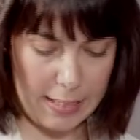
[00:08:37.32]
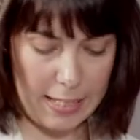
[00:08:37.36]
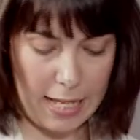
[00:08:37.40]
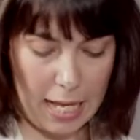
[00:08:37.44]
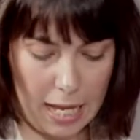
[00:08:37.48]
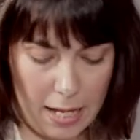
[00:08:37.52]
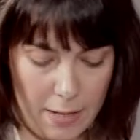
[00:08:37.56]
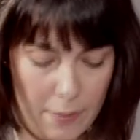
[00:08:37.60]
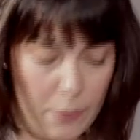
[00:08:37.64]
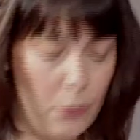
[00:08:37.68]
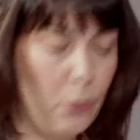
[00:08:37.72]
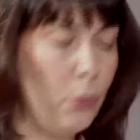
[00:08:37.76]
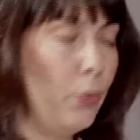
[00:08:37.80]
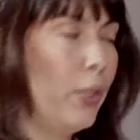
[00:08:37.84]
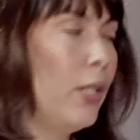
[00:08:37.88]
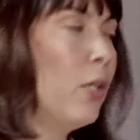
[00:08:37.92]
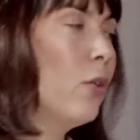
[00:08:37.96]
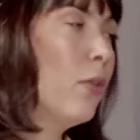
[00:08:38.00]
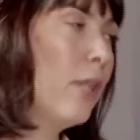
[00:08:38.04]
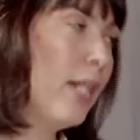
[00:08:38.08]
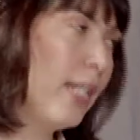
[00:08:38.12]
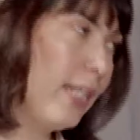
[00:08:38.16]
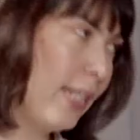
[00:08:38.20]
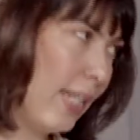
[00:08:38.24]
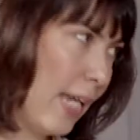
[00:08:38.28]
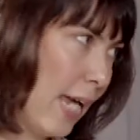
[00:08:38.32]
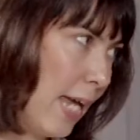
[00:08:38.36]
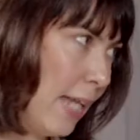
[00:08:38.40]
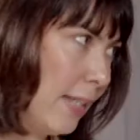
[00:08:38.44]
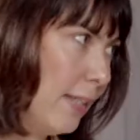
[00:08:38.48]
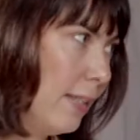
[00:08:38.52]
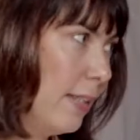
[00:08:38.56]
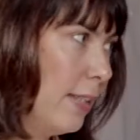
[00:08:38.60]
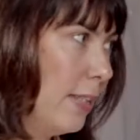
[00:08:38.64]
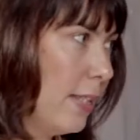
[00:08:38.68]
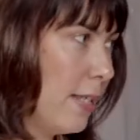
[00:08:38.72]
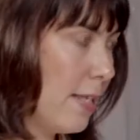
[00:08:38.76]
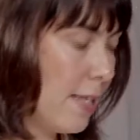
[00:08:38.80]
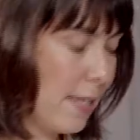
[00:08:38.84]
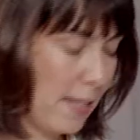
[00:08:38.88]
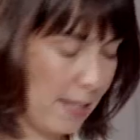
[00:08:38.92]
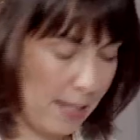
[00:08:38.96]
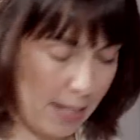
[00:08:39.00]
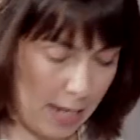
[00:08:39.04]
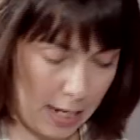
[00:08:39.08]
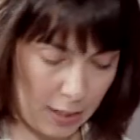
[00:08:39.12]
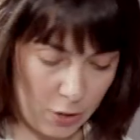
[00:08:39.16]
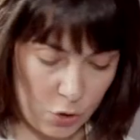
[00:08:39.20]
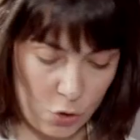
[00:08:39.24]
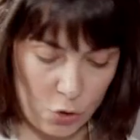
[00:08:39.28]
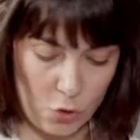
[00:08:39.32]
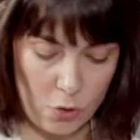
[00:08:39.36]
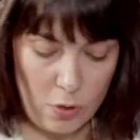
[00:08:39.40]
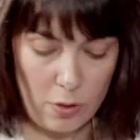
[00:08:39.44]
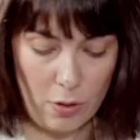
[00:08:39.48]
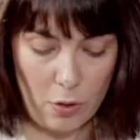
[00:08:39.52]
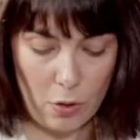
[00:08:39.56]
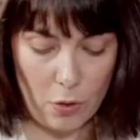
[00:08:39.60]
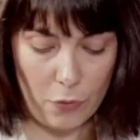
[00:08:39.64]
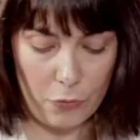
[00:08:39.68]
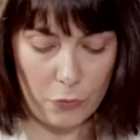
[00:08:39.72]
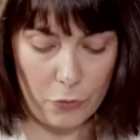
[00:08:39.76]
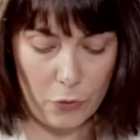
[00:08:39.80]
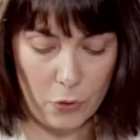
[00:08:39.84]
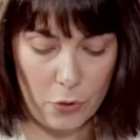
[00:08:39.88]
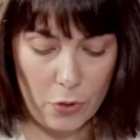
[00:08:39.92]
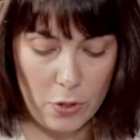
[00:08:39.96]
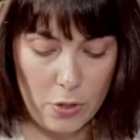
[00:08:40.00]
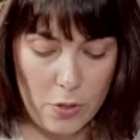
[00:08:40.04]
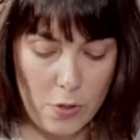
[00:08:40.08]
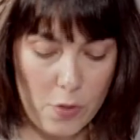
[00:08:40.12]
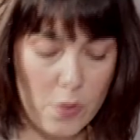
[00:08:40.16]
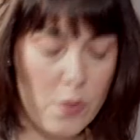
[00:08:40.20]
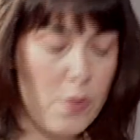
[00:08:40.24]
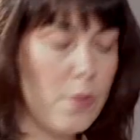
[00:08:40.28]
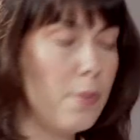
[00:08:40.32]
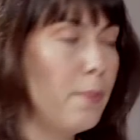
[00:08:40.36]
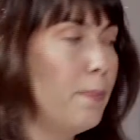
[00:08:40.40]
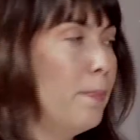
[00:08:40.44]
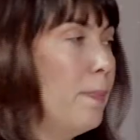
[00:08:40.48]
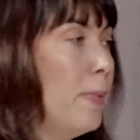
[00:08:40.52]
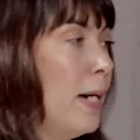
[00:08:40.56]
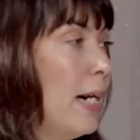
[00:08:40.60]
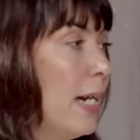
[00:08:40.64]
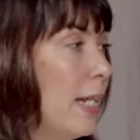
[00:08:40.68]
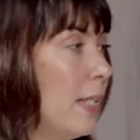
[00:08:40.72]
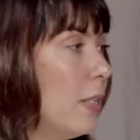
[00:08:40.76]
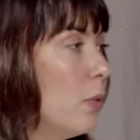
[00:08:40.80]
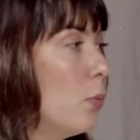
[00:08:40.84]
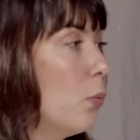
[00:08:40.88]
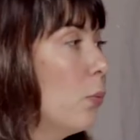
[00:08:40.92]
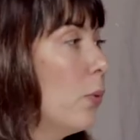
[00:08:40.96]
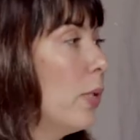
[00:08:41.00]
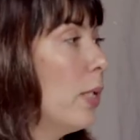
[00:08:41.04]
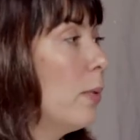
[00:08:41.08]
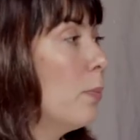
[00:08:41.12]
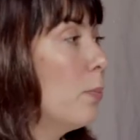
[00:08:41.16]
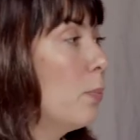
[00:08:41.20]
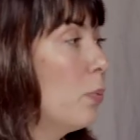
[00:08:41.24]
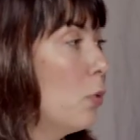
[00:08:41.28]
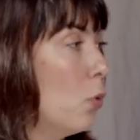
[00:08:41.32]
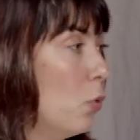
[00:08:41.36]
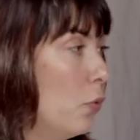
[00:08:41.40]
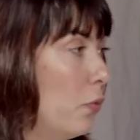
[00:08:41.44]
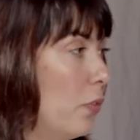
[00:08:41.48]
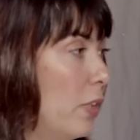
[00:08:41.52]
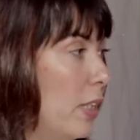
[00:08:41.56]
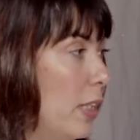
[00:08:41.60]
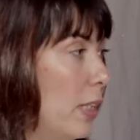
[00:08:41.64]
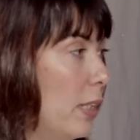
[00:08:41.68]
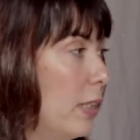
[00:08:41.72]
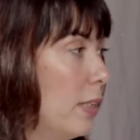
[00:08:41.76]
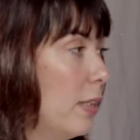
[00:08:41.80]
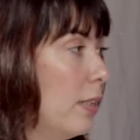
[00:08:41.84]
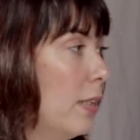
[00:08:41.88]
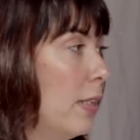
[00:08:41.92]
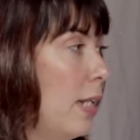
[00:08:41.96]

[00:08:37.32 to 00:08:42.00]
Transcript: Yeah, we already had this section, of course, but we improved it.